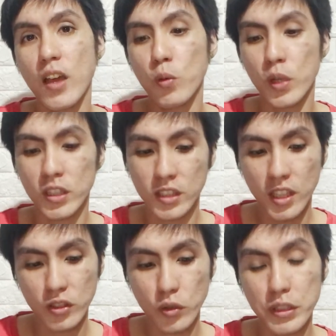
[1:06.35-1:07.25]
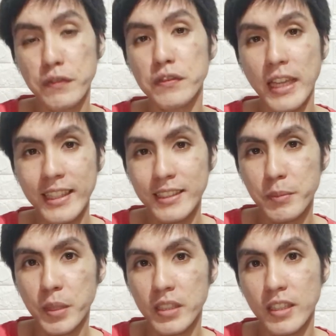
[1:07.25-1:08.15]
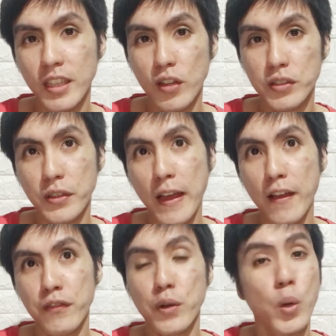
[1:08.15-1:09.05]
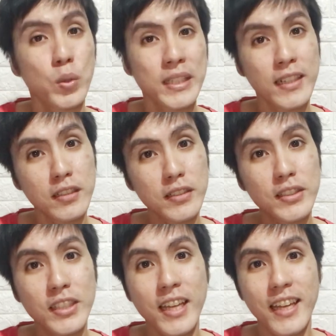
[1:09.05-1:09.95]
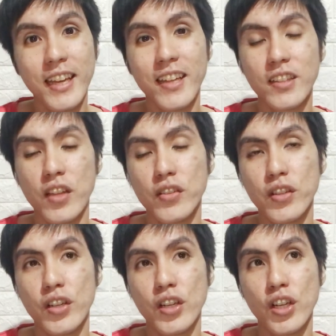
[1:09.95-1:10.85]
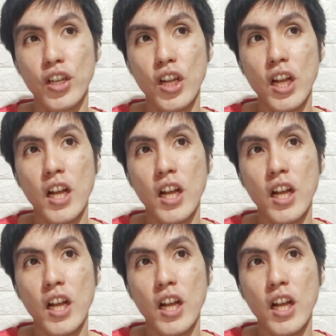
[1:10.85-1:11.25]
Well, not only flights, but they also have hotels and other